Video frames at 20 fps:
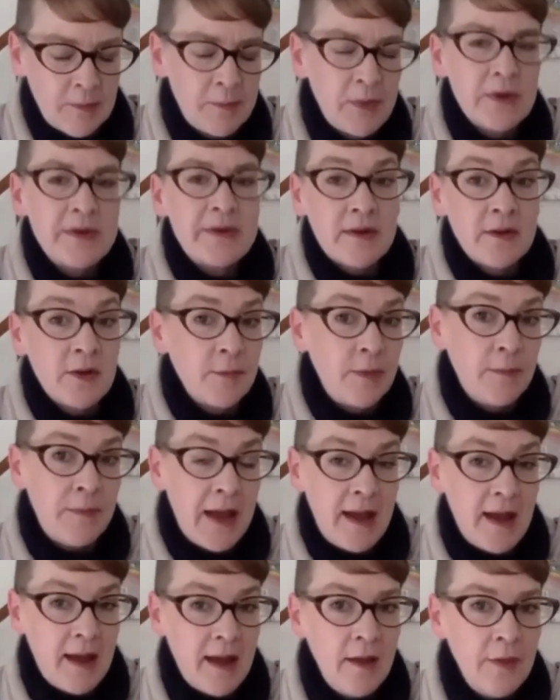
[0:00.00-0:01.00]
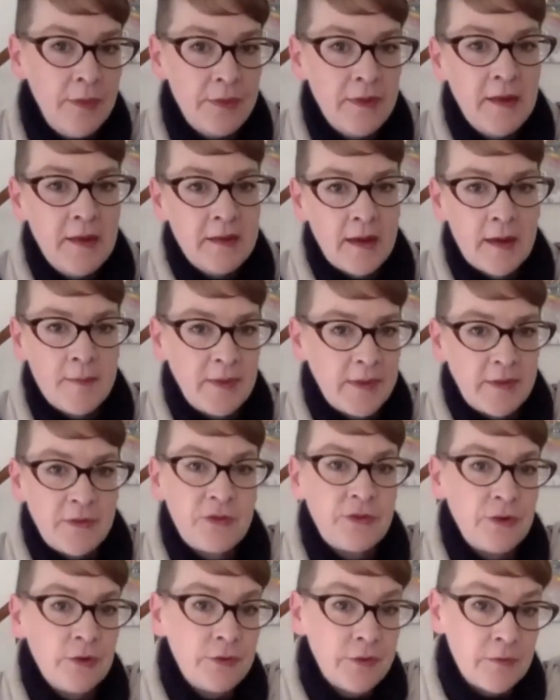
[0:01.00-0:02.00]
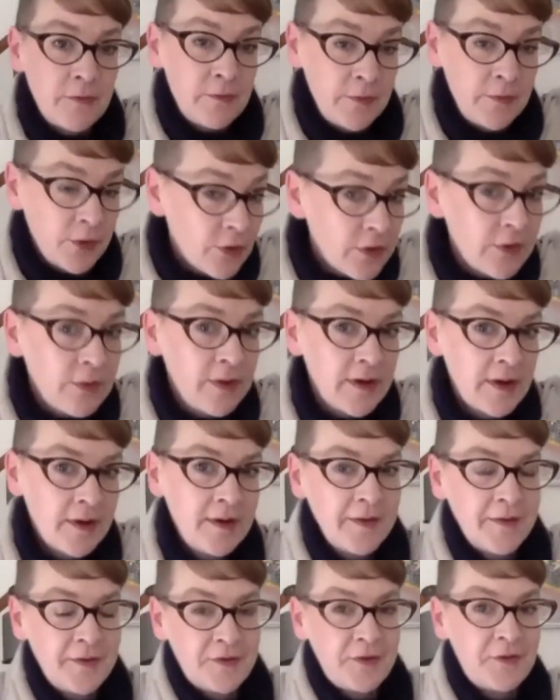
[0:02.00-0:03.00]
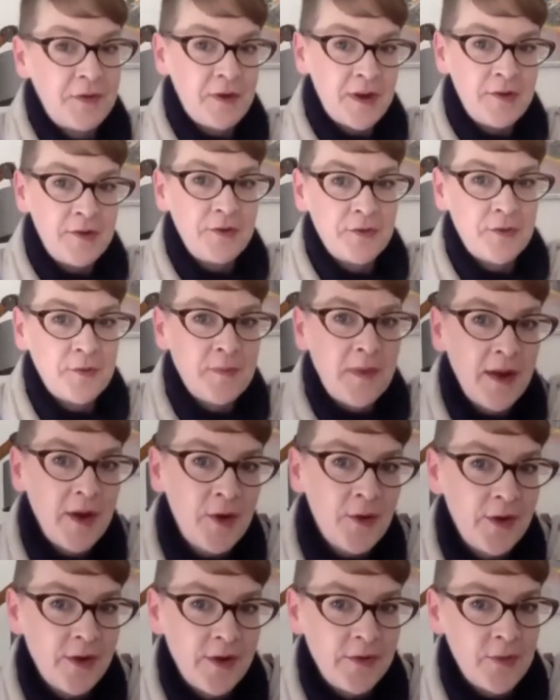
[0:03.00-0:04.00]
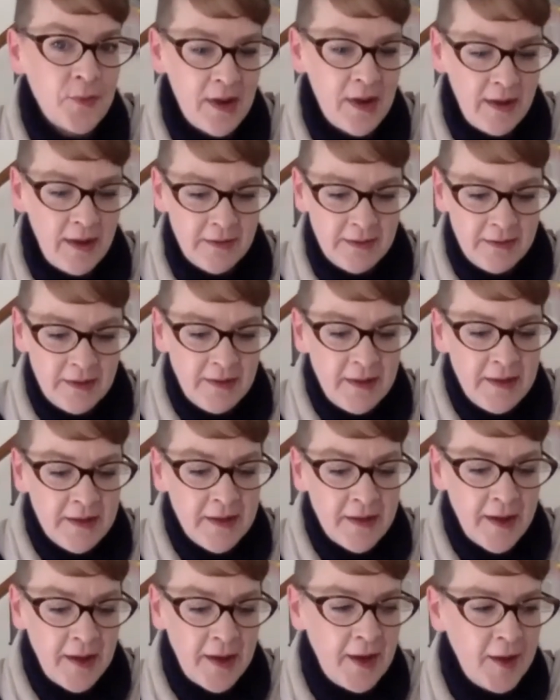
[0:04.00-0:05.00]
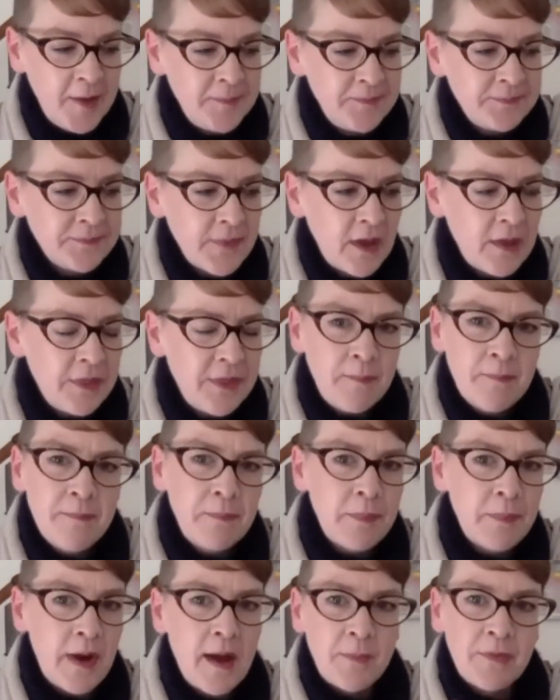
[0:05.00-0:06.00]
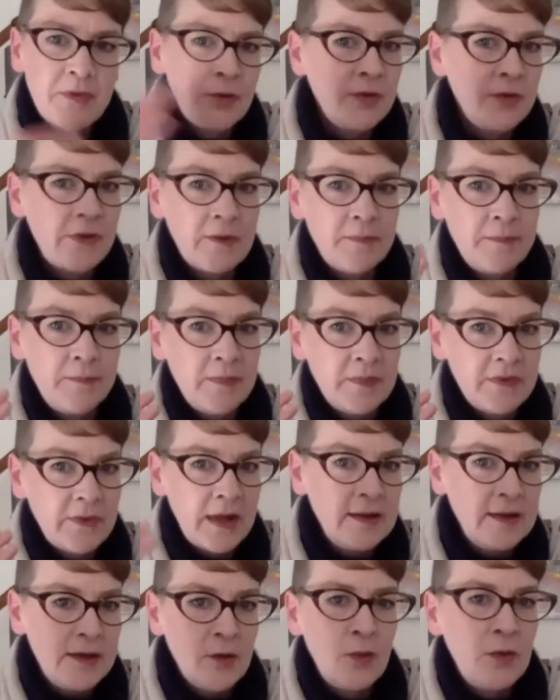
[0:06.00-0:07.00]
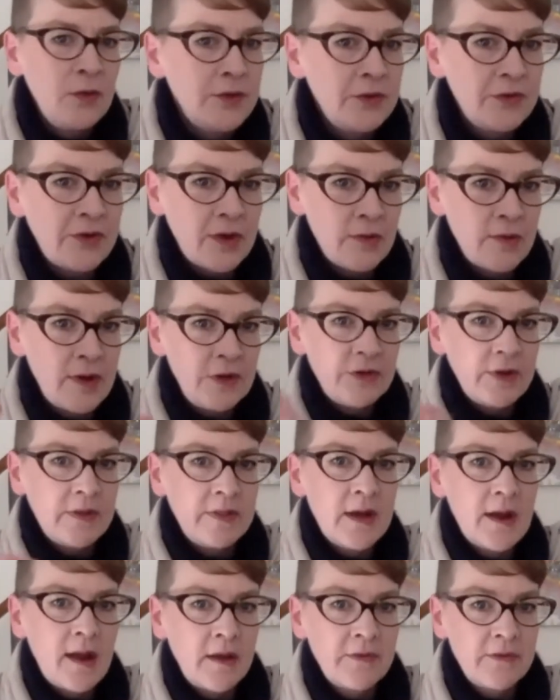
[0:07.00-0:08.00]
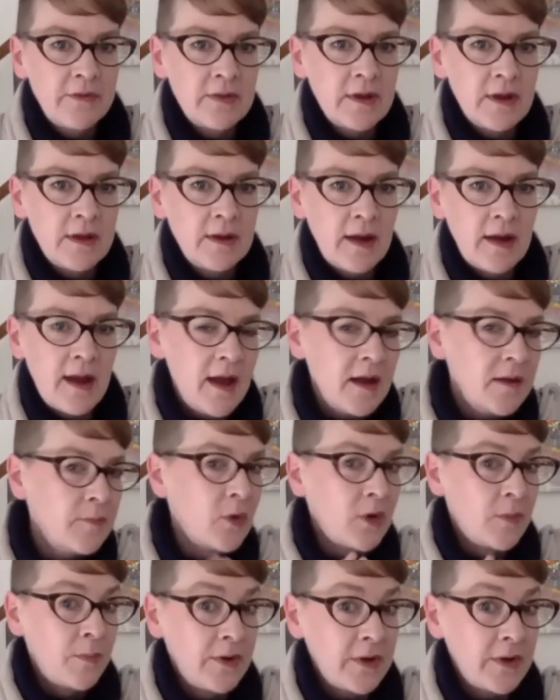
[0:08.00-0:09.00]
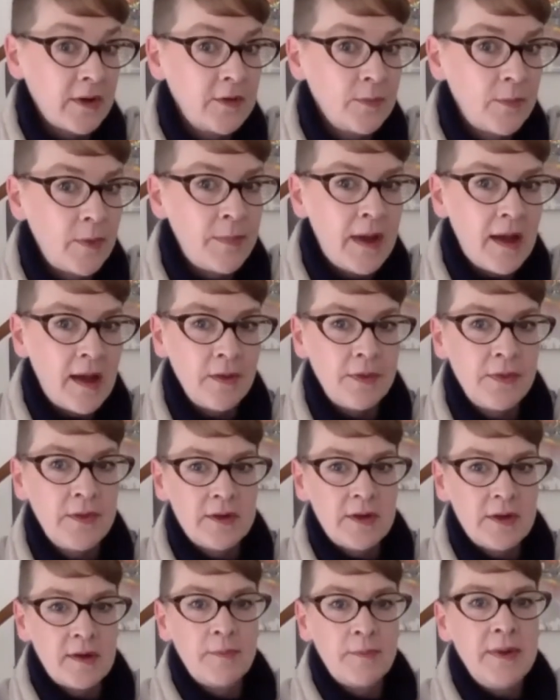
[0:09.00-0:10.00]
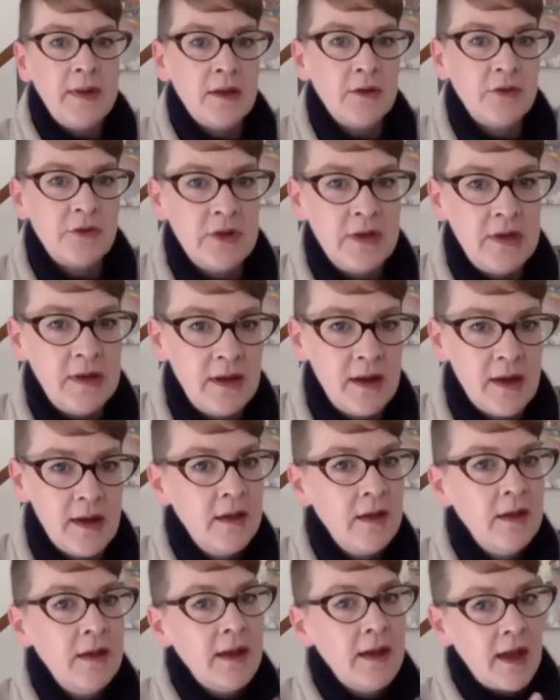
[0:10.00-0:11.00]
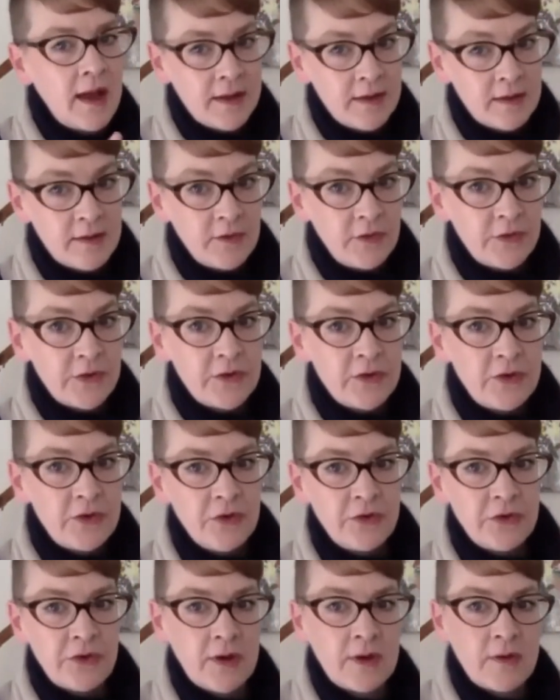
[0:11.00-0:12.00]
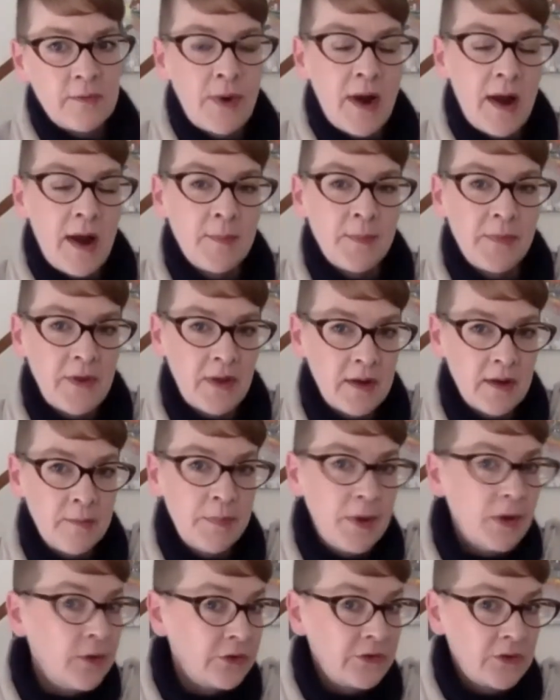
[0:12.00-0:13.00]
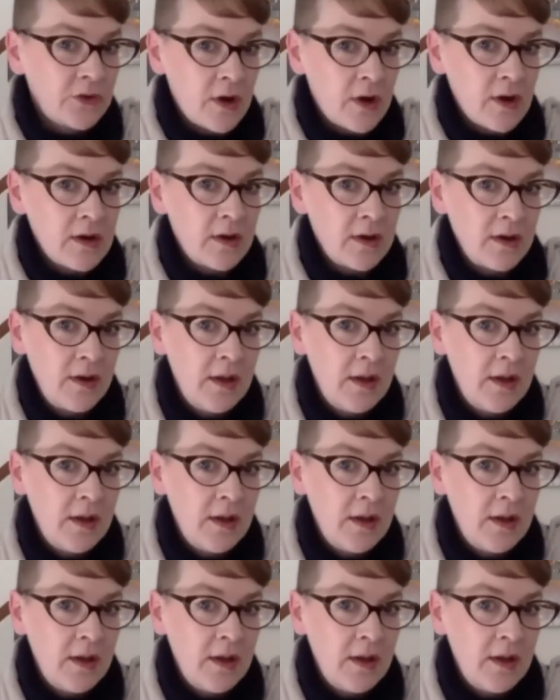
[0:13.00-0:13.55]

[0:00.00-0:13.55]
predictable path. I mean, that's true for your career, it's very true for my career as well. I think perhaps there was a slightly older generation than us that had a more predictable path, that did a PhD at an institution, perhaps had a postdoc